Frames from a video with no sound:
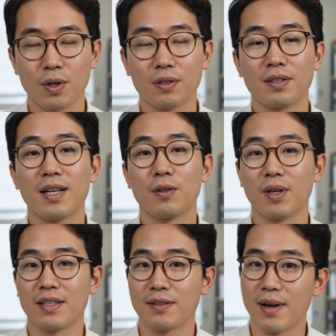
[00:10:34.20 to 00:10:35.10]
understand why
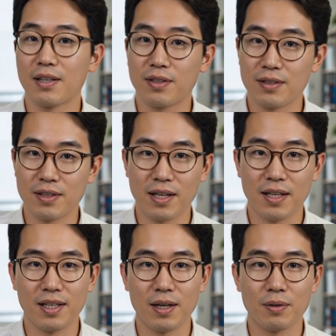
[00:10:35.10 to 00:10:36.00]
this matters,
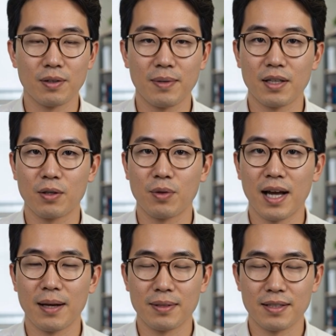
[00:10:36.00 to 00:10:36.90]
it helps to picture what
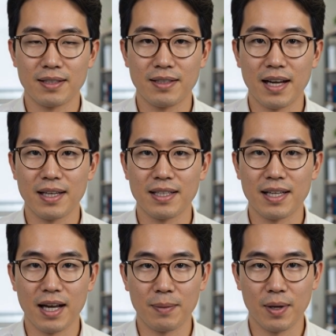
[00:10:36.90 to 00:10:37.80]
happens inside an
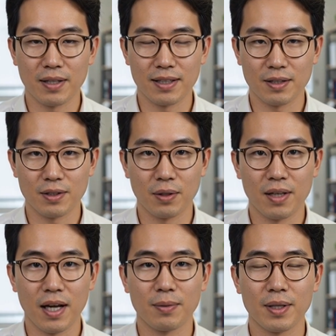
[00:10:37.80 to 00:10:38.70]
AI processor
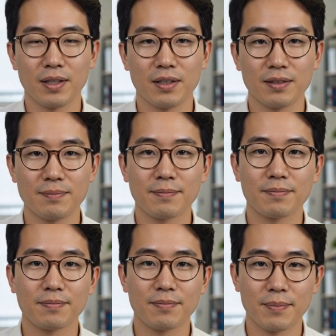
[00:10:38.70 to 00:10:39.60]
during operation.
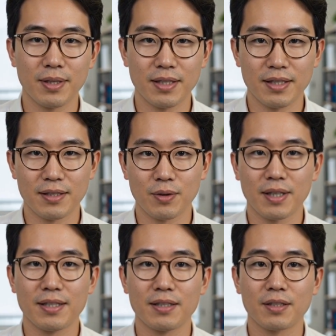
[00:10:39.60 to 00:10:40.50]
Billions of
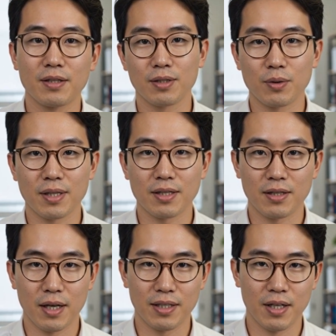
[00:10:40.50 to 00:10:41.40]
transistors switch
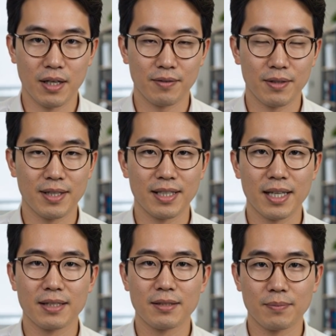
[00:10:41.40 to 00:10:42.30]
on and off every
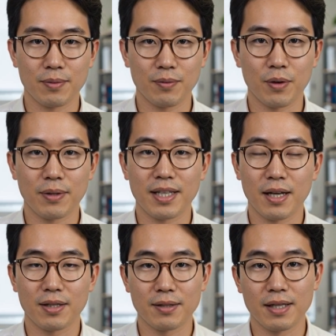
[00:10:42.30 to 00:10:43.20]
second, performing
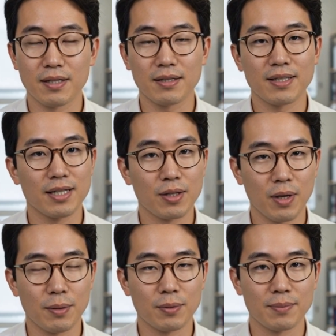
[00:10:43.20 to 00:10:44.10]
calculations at
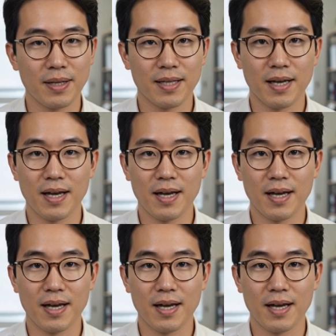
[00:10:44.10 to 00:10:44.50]
incredible speed.